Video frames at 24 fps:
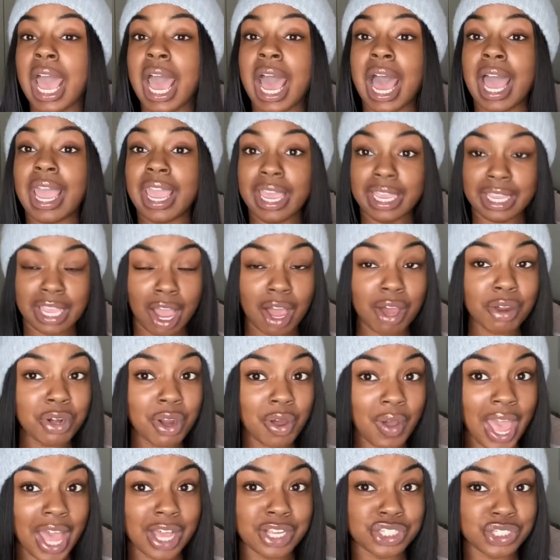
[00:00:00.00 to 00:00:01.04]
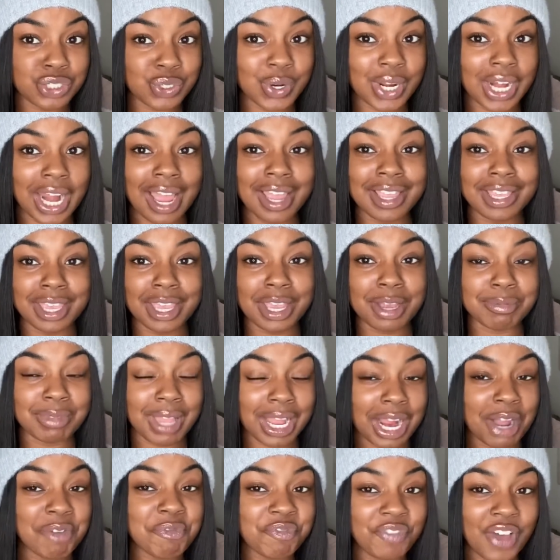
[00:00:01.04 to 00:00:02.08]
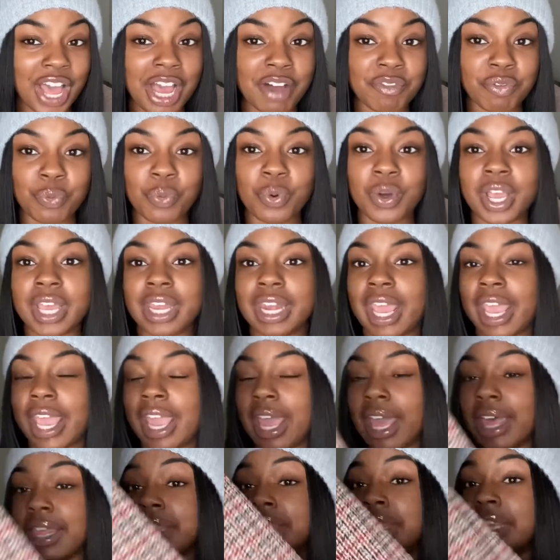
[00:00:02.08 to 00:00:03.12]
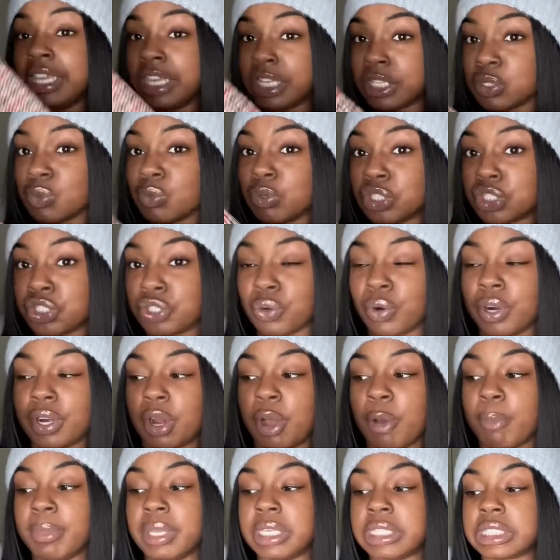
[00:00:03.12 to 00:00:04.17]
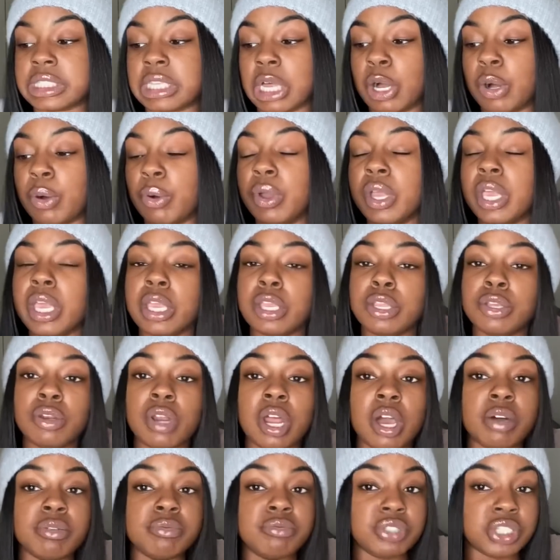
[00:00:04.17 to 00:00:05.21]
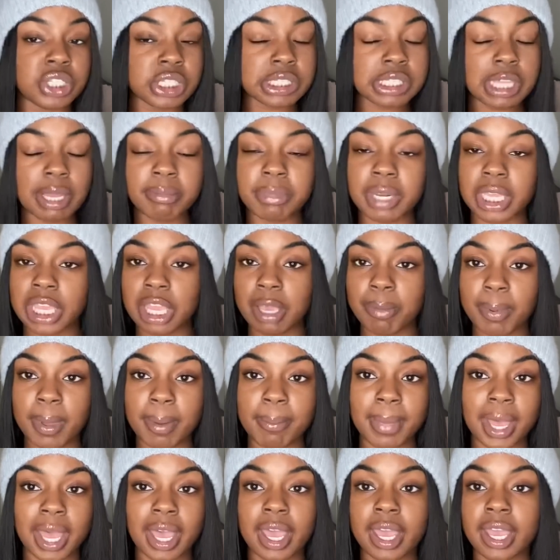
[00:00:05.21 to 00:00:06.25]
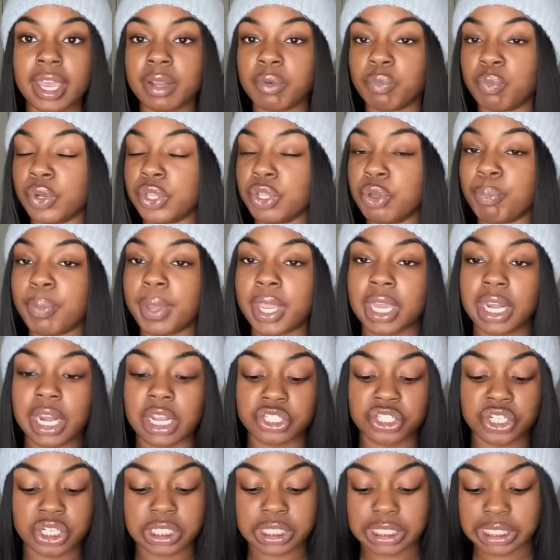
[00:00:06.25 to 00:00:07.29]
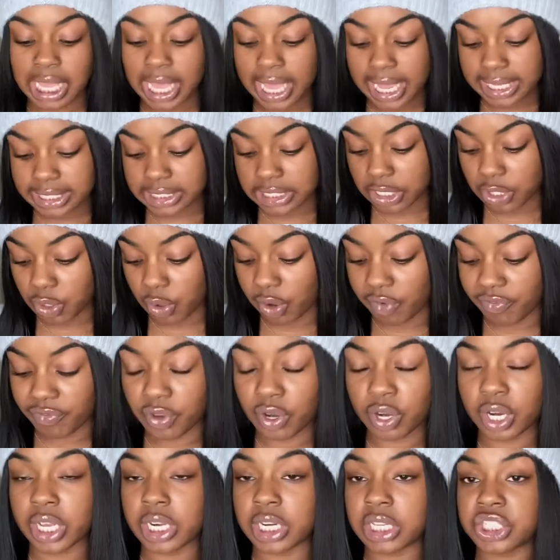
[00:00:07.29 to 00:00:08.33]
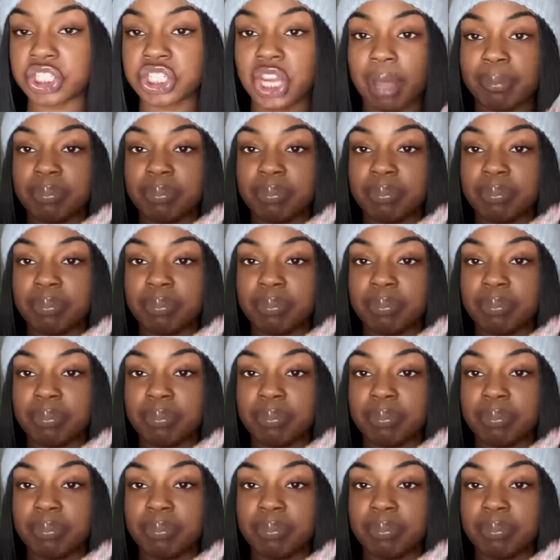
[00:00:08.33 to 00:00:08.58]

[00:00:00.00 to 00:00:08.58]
and y'all know how short I am. Like, I'm 5'1", and this was short on me. So, you know, just something to keep in mind when you picking out your sizing, or if you're gonna shop